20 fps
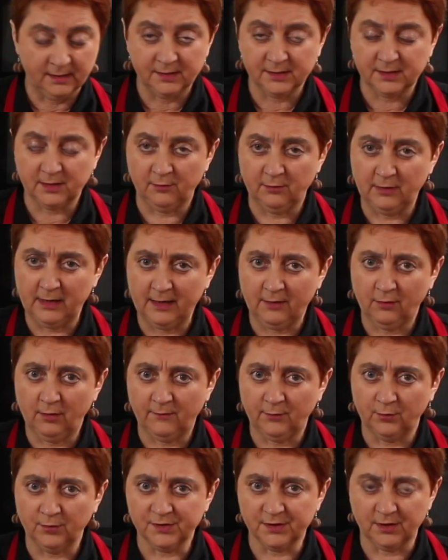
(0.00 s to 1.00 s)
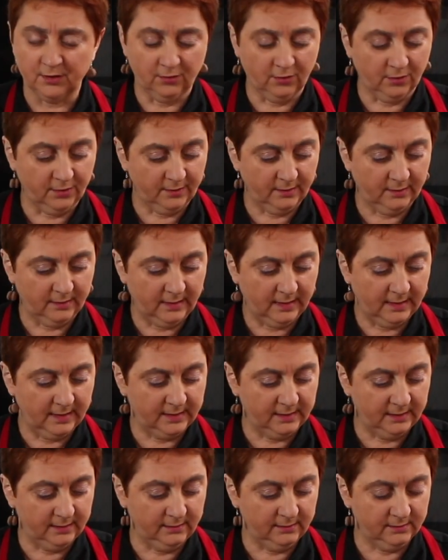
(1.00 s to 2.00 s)
So now I've also got
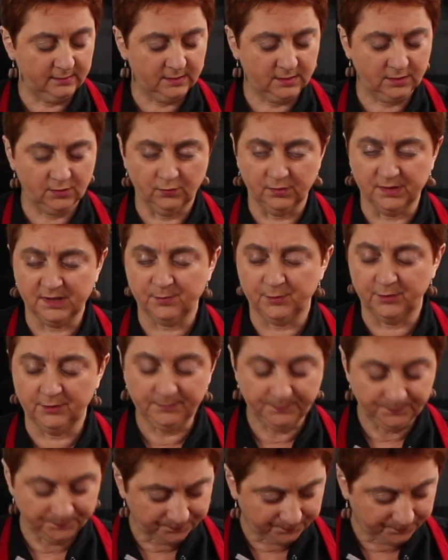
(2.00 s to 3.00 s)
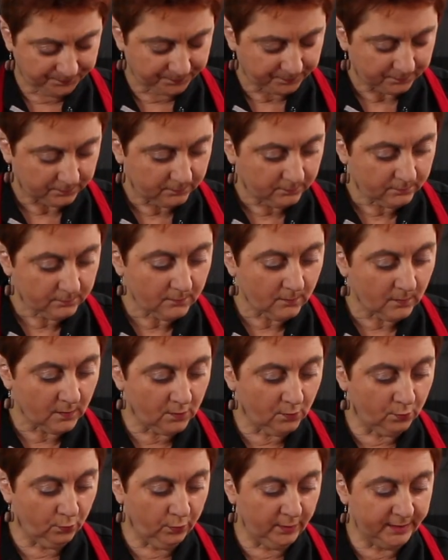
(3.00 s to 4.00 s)
a saucepan
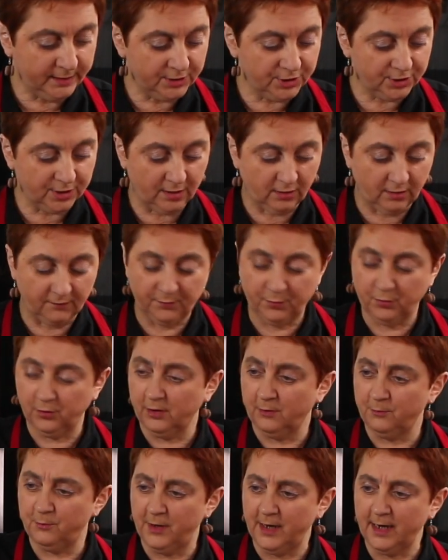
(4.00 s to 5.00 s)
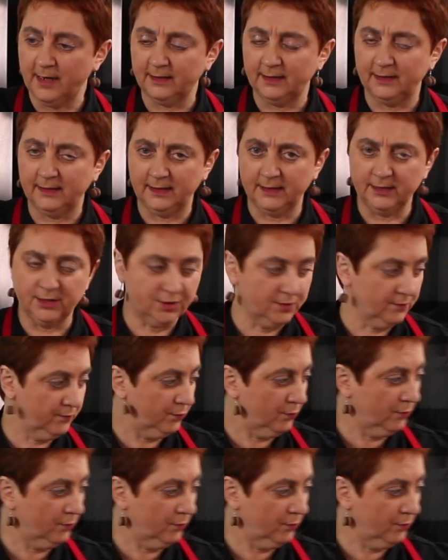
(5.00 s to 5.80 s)
which I've put about an inch of